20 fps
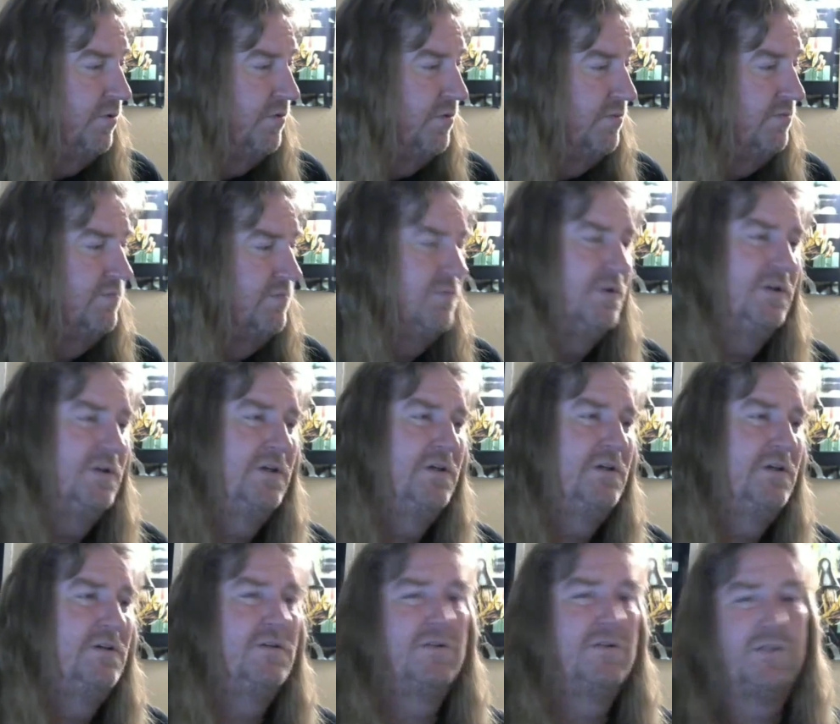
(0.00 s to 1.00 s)

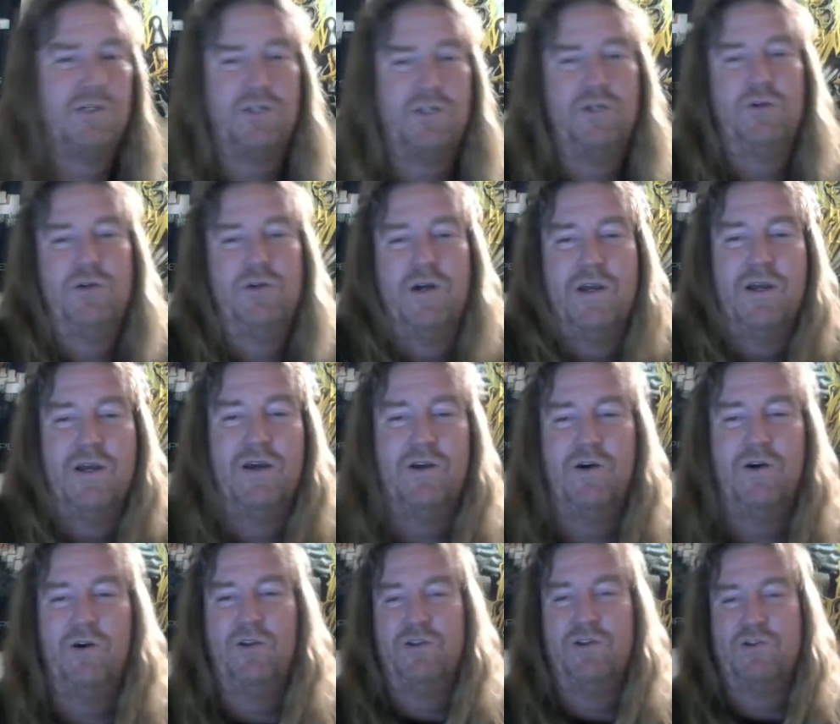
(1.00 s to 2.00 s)
Oh shoot! I gotta
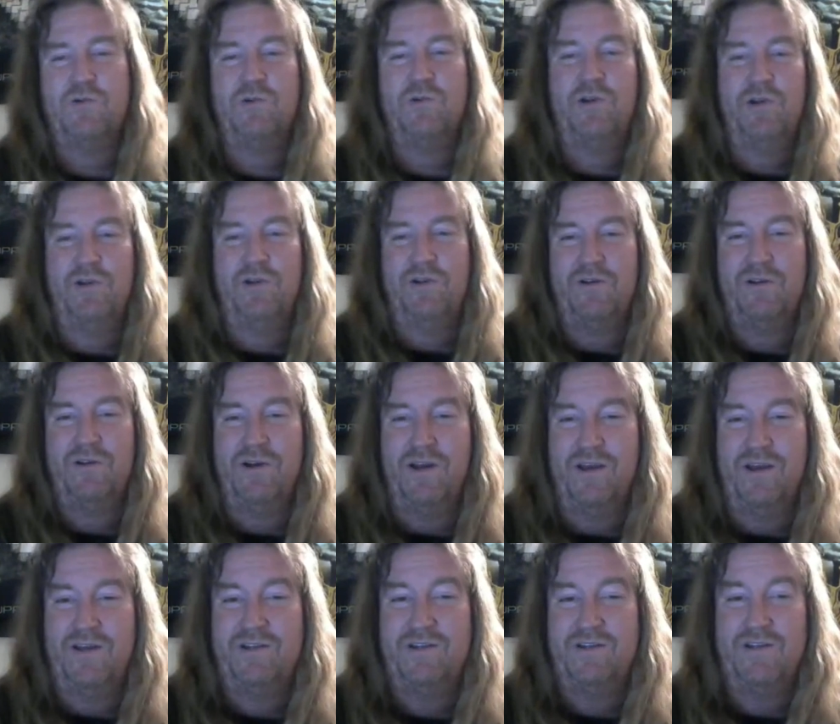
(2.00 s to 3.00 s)
call this real. I hate
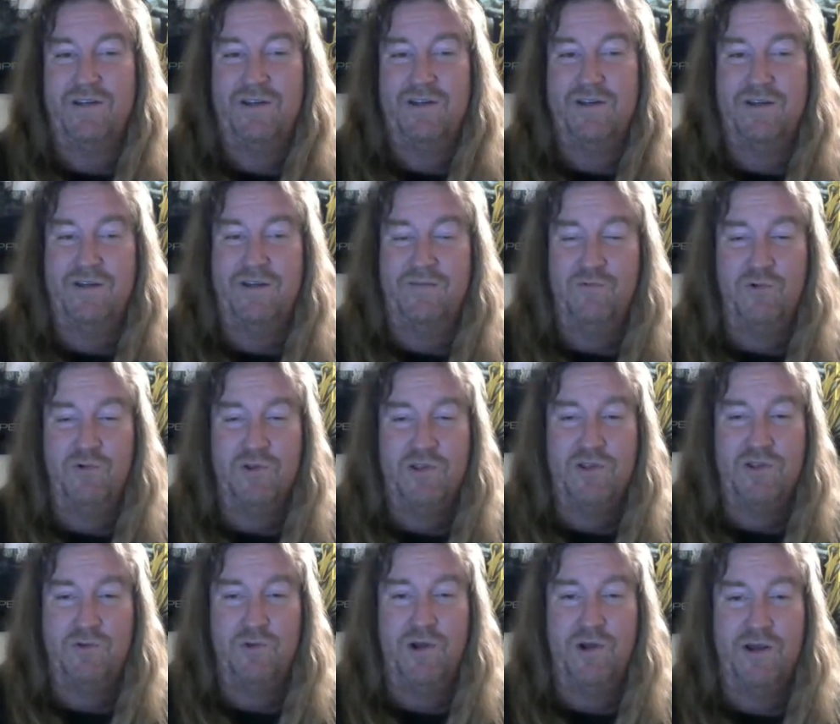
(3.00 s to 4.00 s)
to say it. Even with the
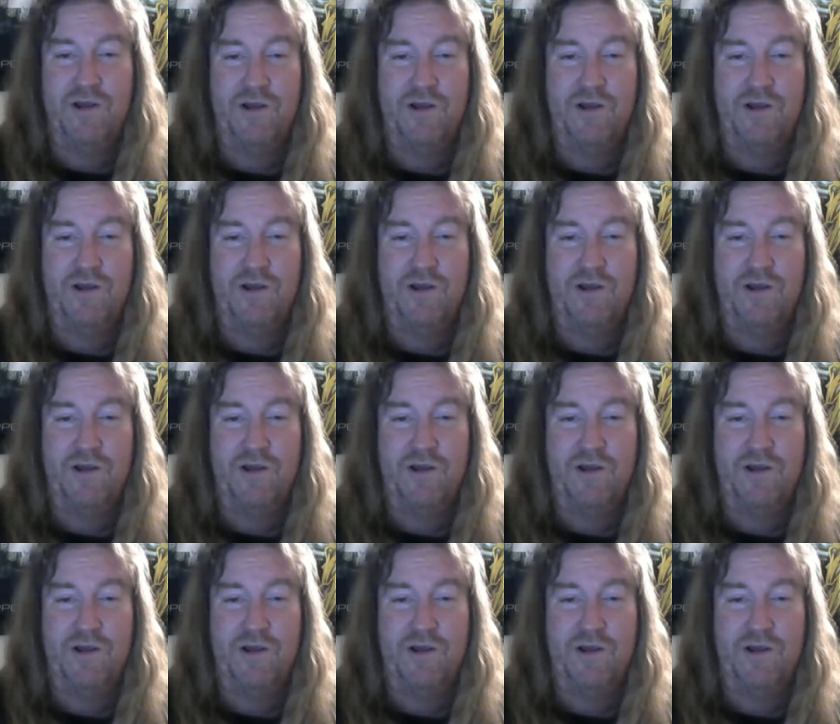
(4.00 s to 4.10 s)
threat, I gotta